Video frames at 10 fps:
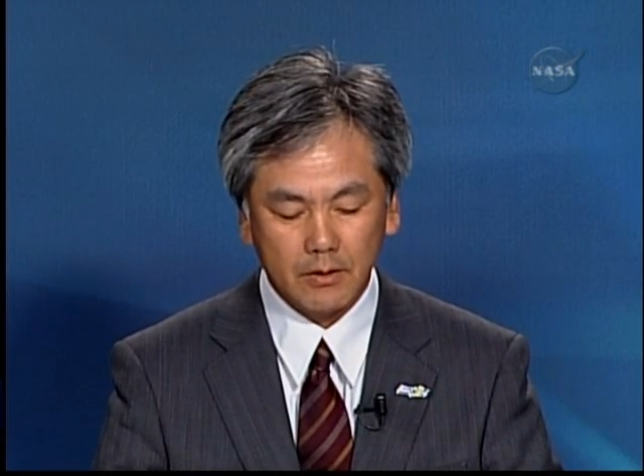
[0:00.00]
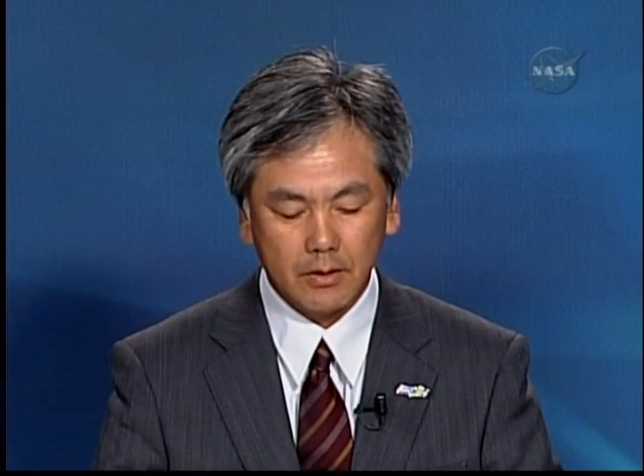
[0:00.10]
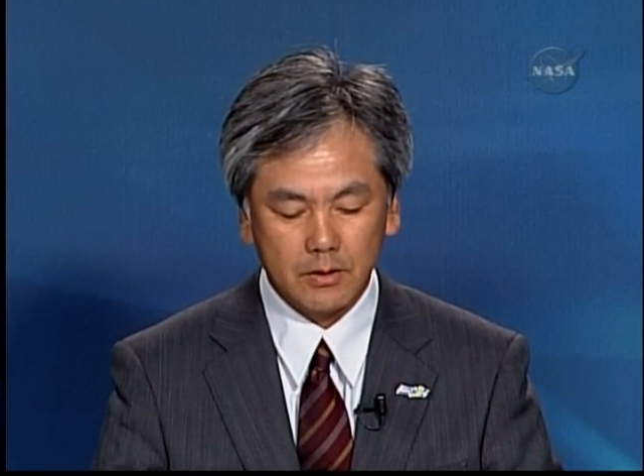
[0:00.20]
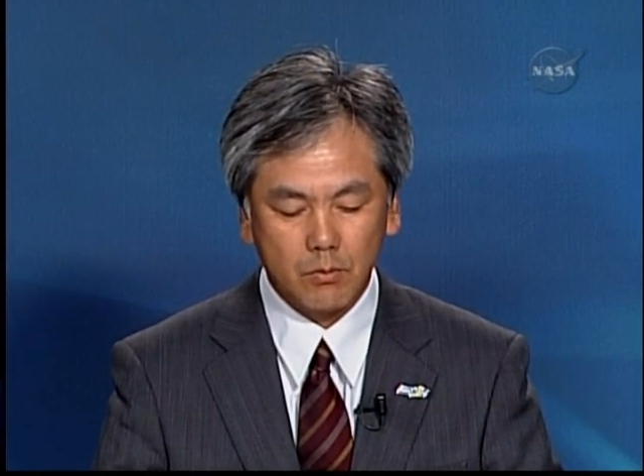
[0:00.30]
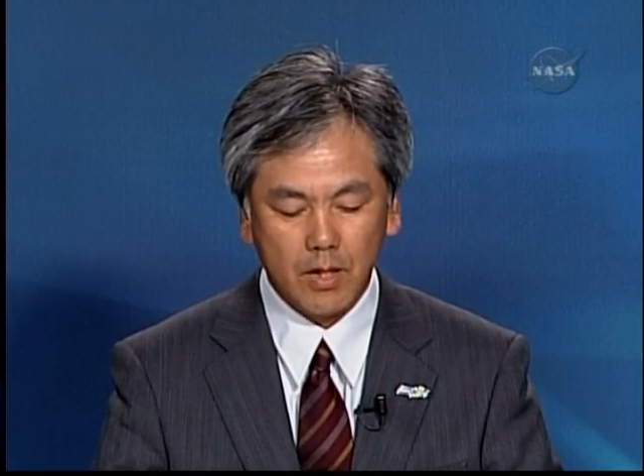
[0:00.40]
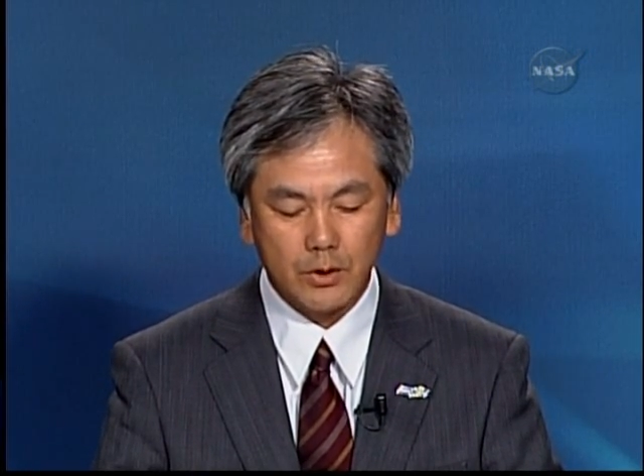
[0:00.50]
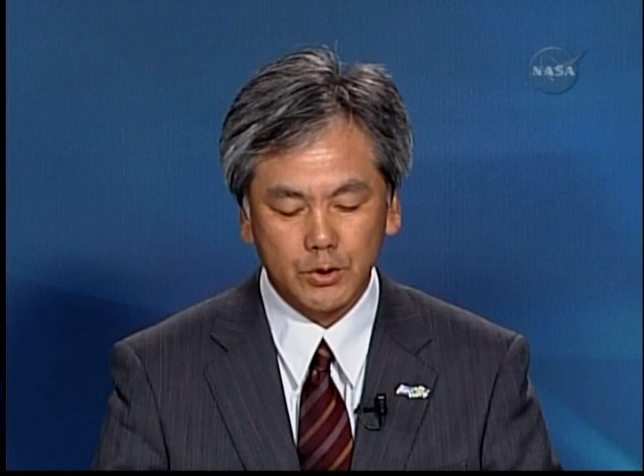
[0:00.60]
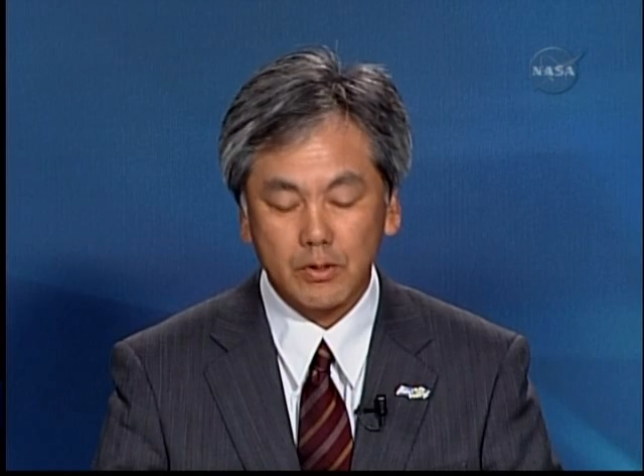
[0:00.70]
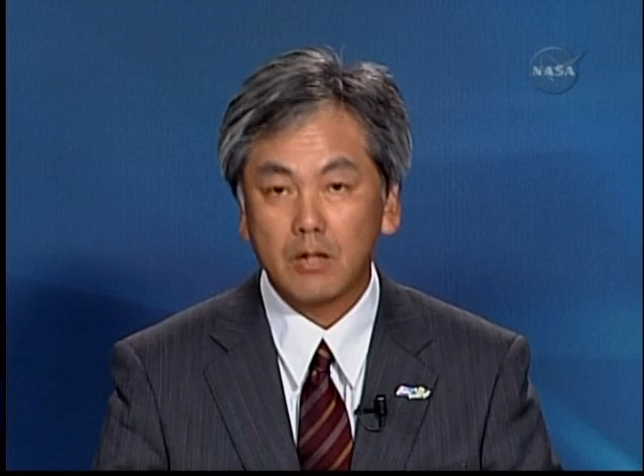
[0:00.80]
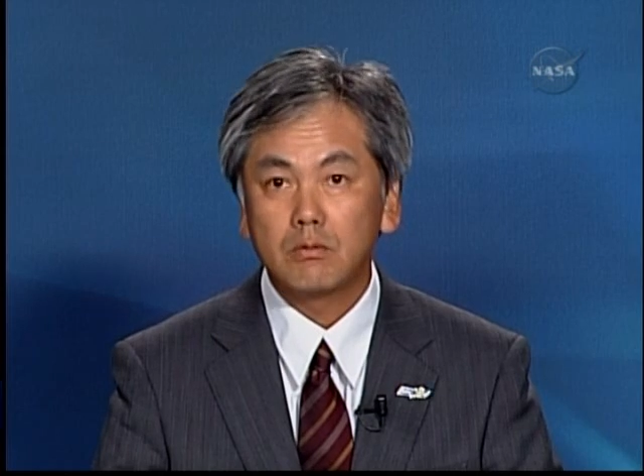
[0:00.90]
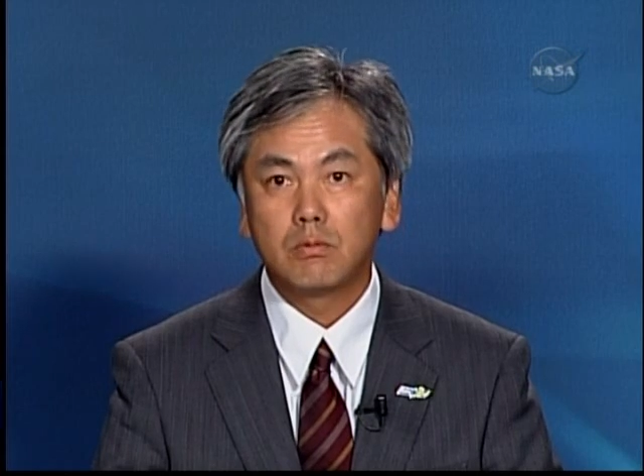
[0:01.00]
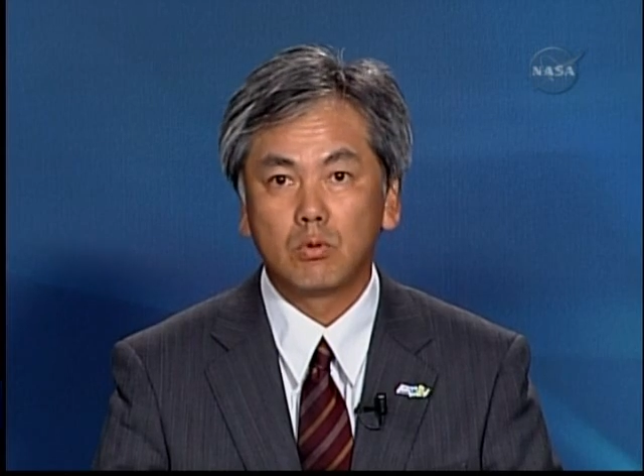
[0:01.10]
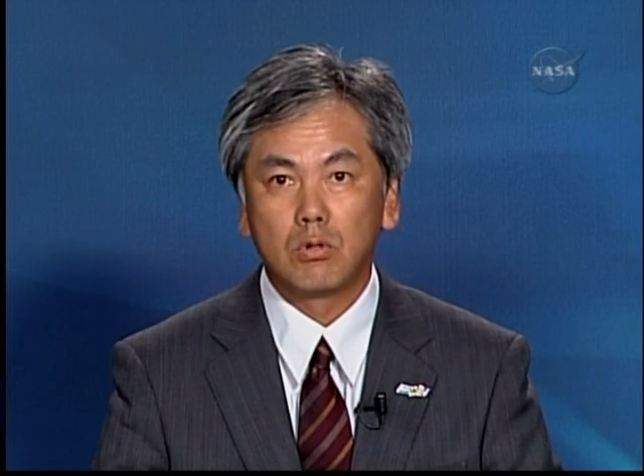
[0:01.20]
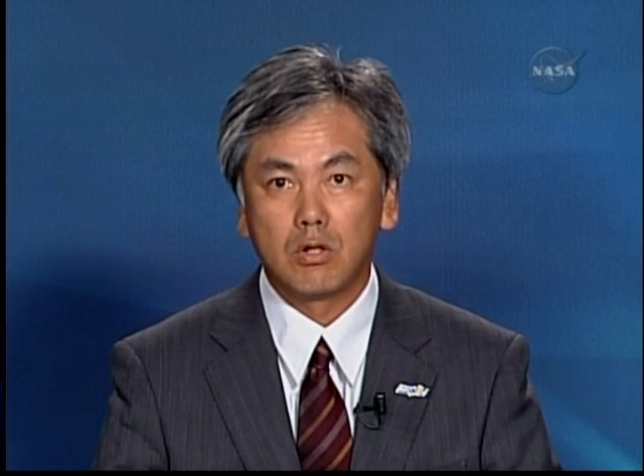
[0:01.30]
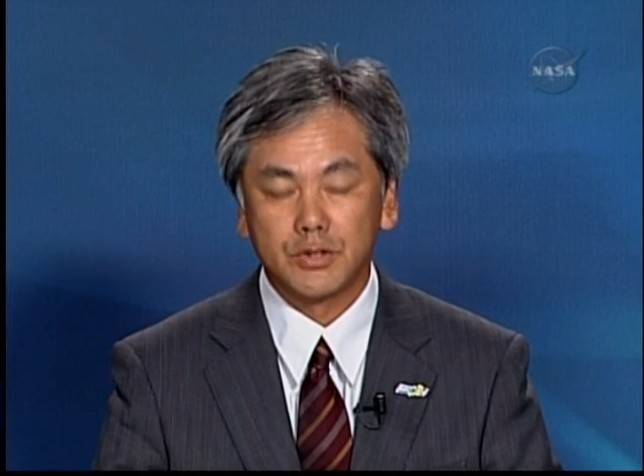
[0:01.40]
is functional
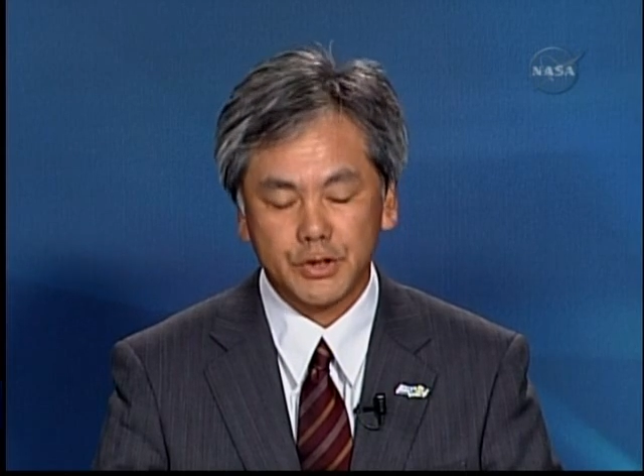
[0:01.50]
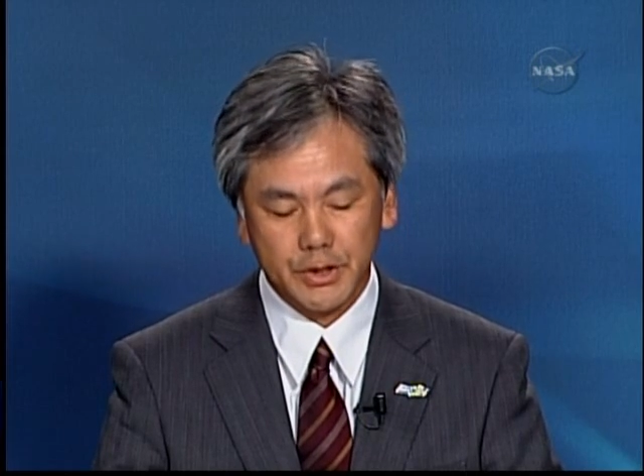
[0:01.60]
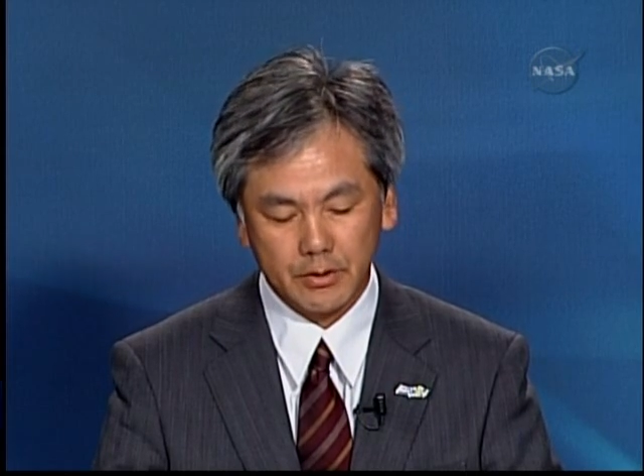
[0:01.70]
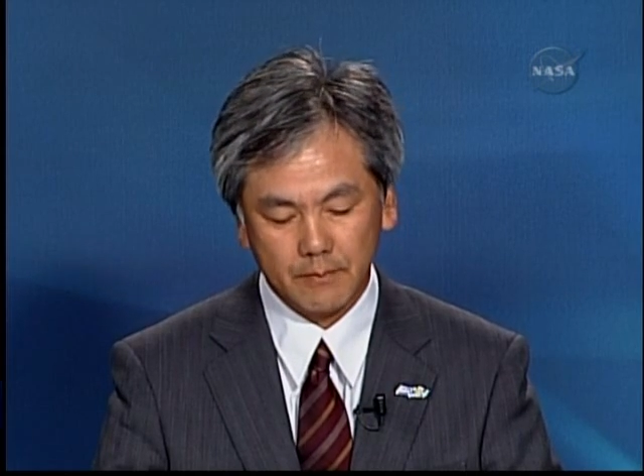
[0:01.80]
for launch.